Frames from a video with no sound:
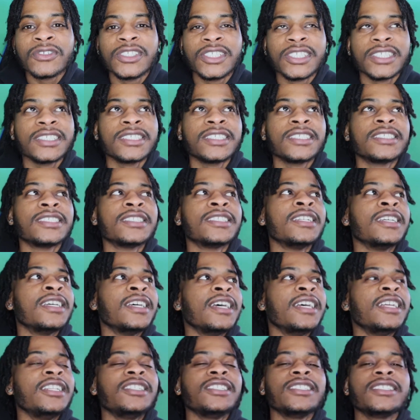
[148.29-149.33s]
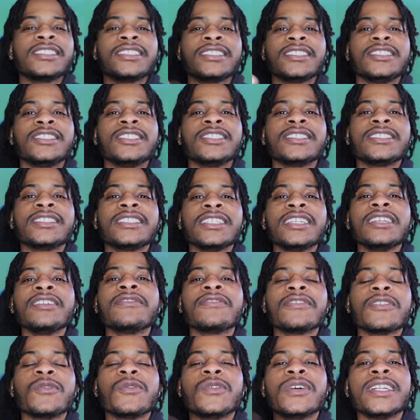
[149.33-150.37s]
Just see it
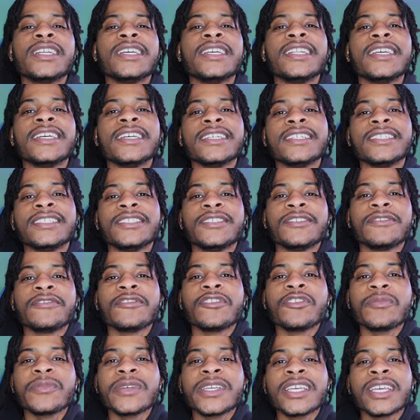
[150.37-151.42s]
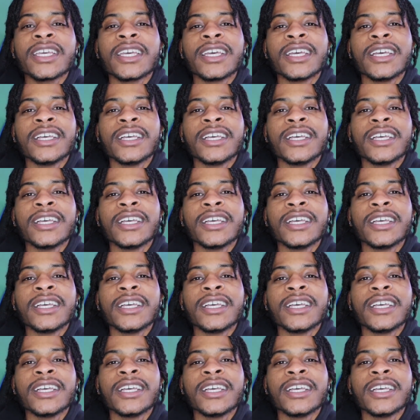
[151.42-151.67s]
for what it is, you feel me?